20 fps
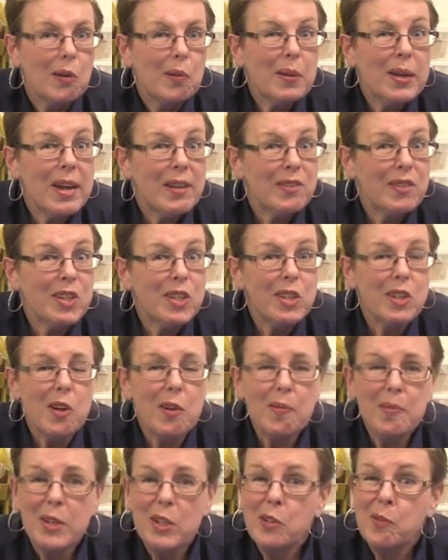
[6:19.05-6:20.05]
We have
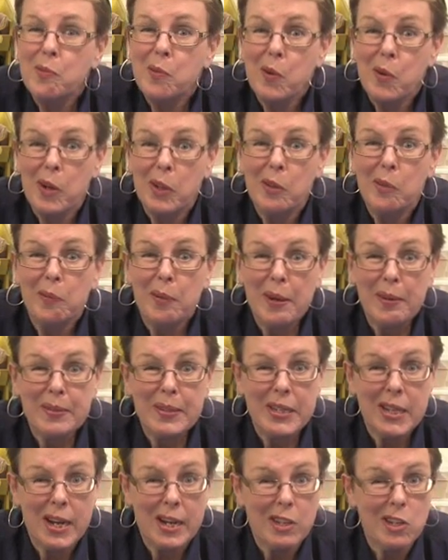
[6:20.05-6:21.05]
so much more on the
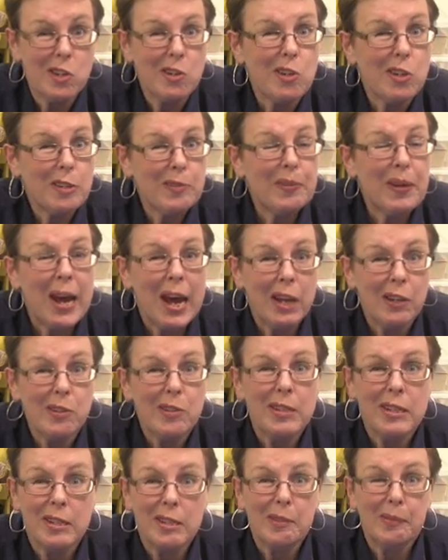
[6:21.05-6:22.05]
website than just
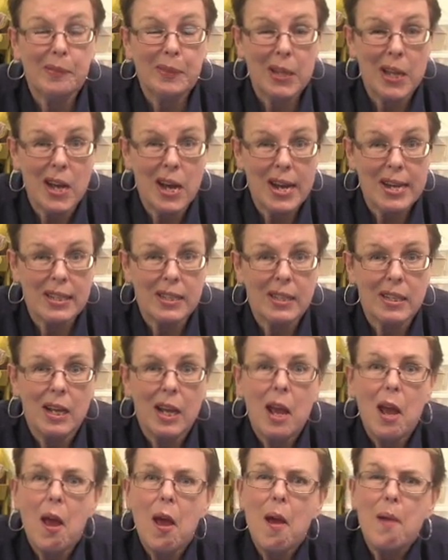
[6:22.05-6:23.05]
patterns and supplies.
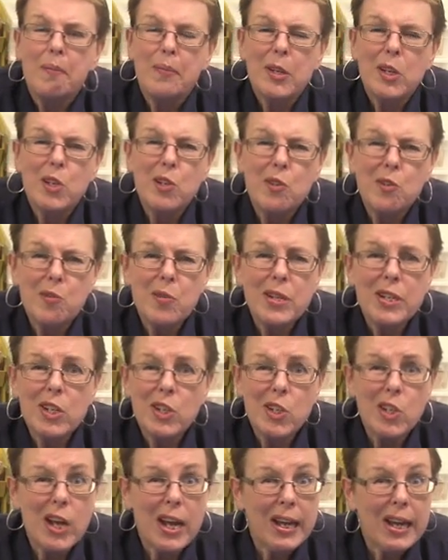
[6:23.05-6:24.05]
Be sure to
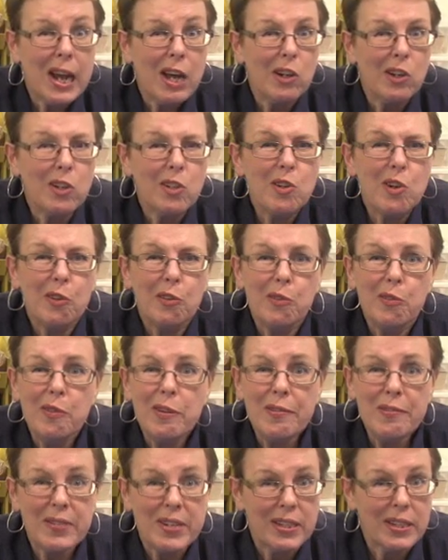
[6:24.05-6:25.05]
check out our
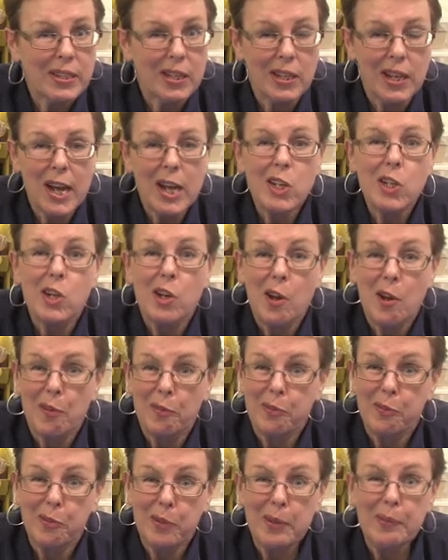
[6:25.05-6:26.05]
terrific selection of
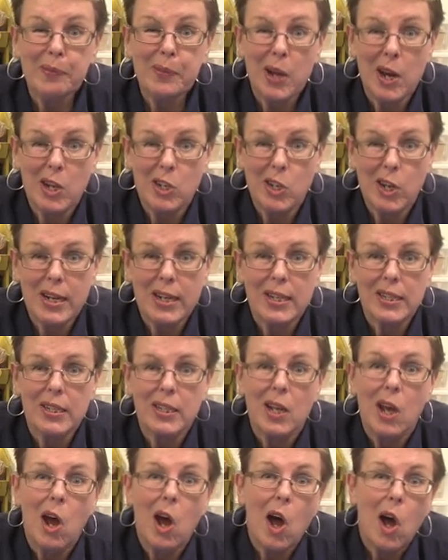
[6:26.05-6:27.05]
free
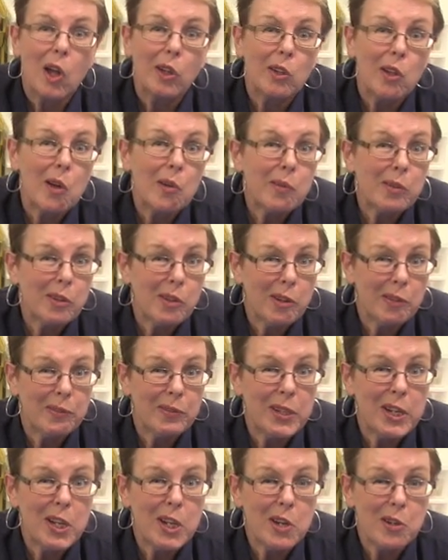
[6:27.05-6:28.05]
projects along with our
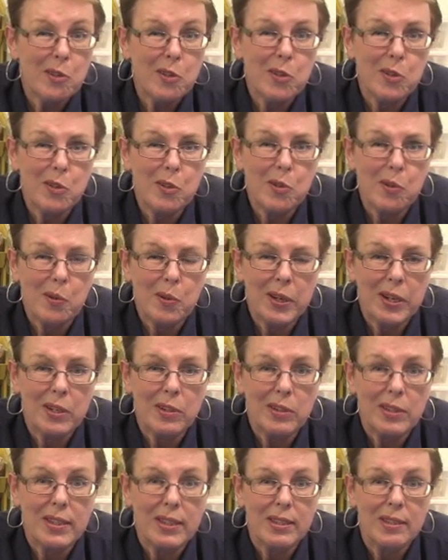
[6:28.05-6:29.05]
video
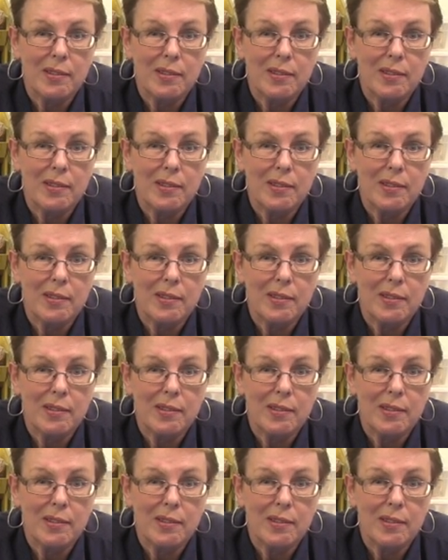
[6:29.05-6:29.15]
tutorials.